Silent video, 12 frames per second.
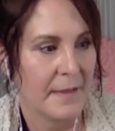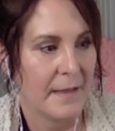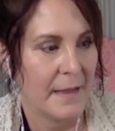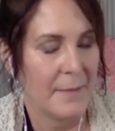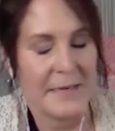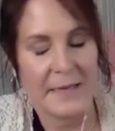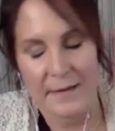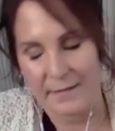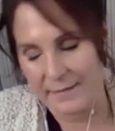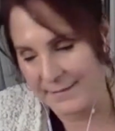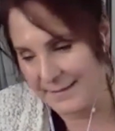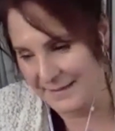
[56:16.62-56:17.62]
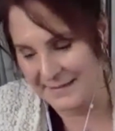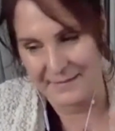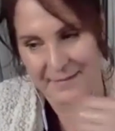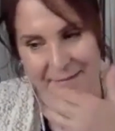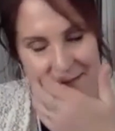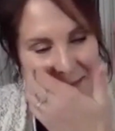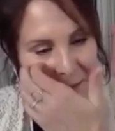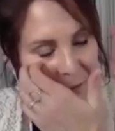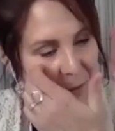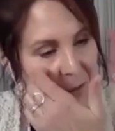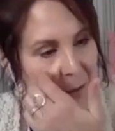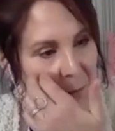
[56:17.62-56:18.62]
I mean, I don't need to get into
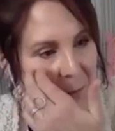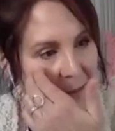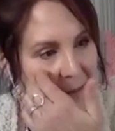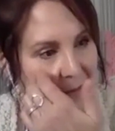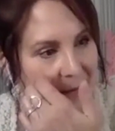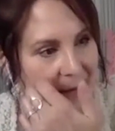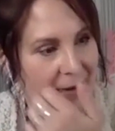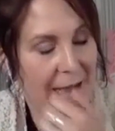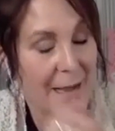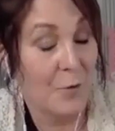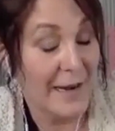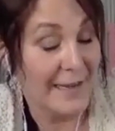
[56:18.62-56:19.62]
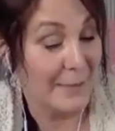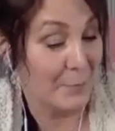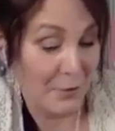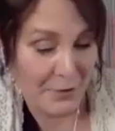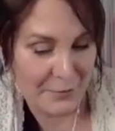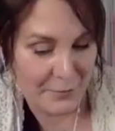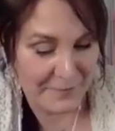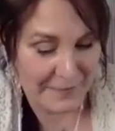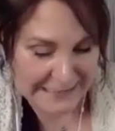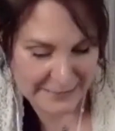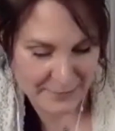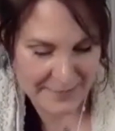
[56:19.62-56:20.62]
it here, but it's like, I'm writing a book, you'll
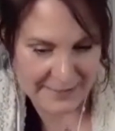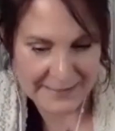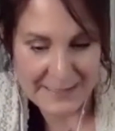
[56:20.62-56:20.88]
find out about it.